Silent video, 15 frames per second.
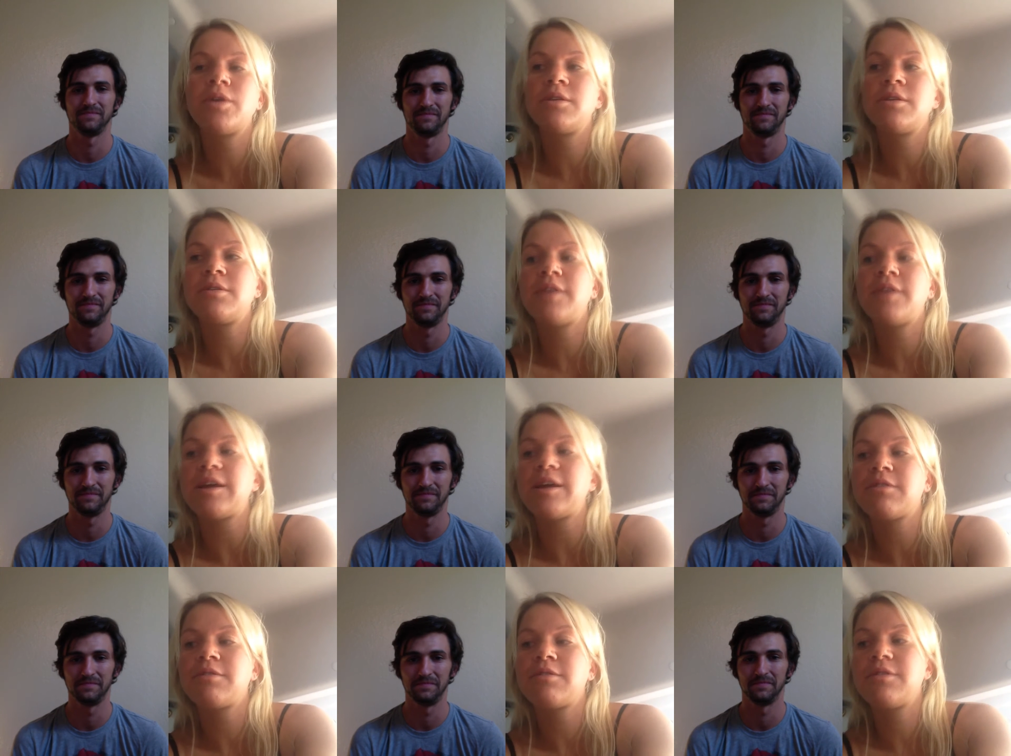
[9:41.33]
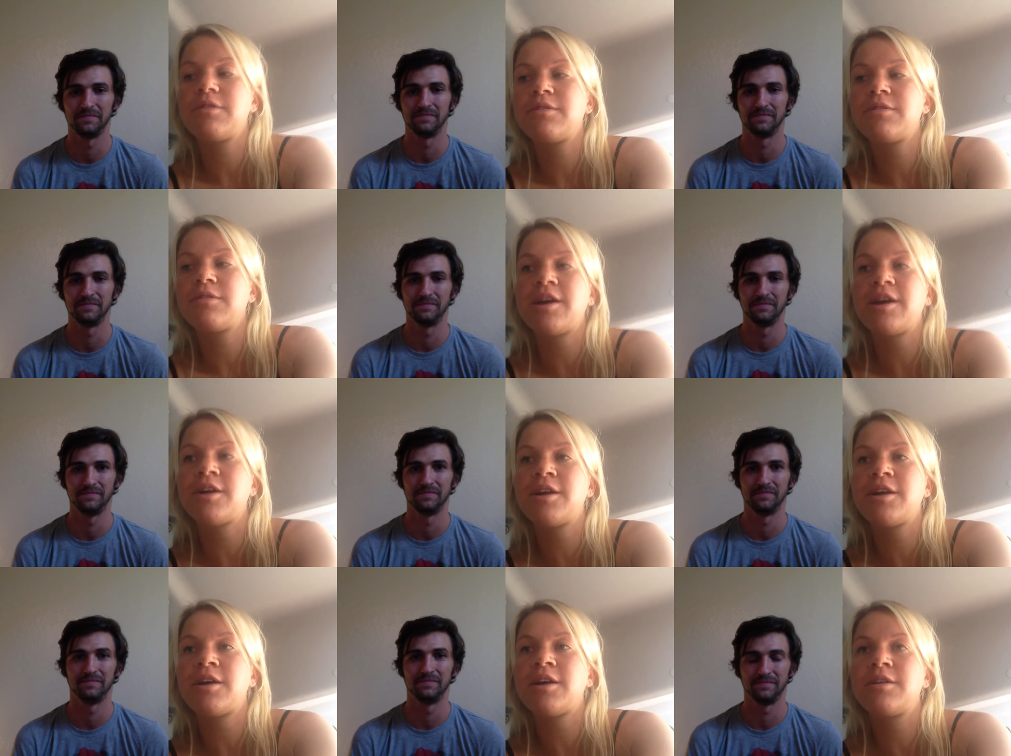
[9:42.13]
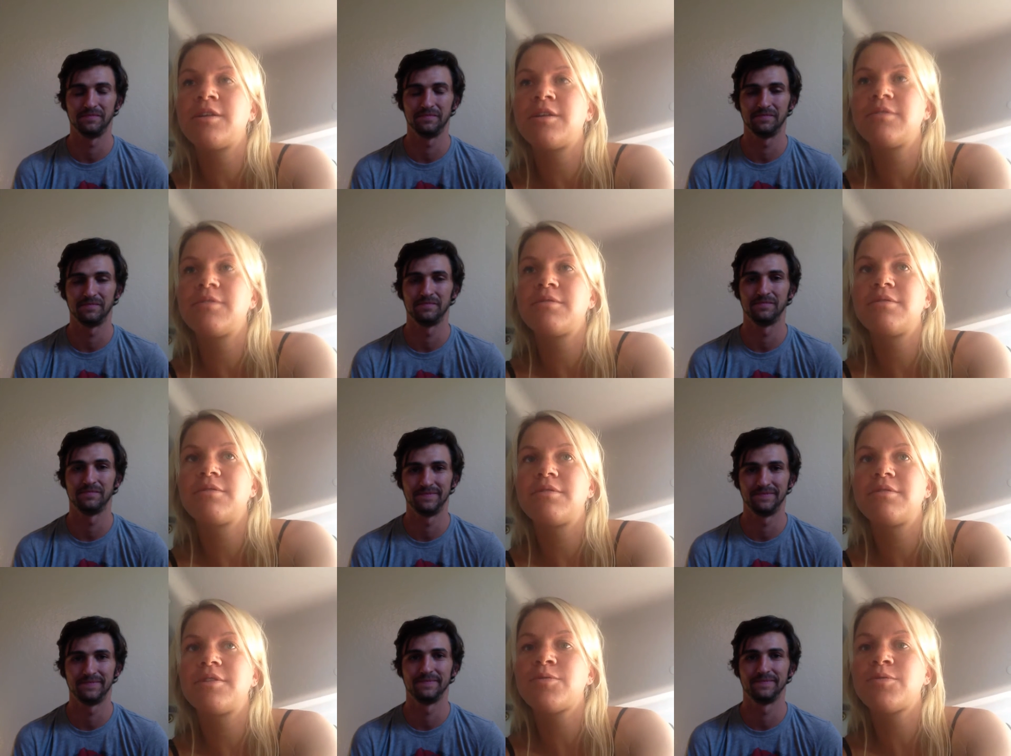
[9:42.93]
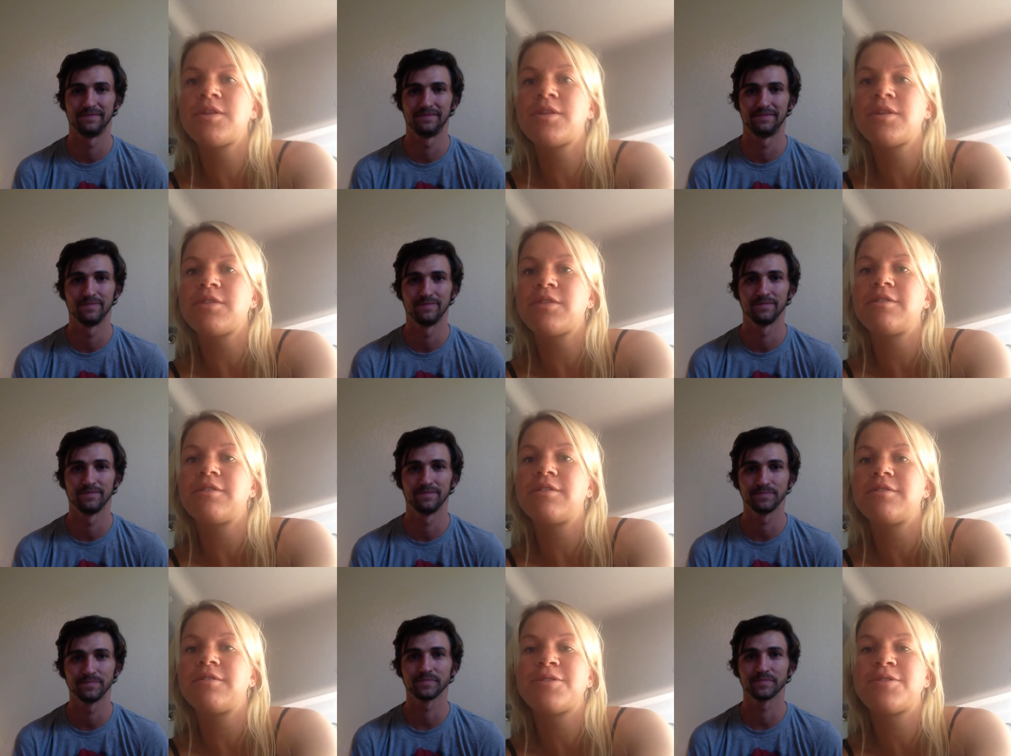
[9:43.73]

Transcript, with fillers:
Speaker 1: and like the area, there's nothing.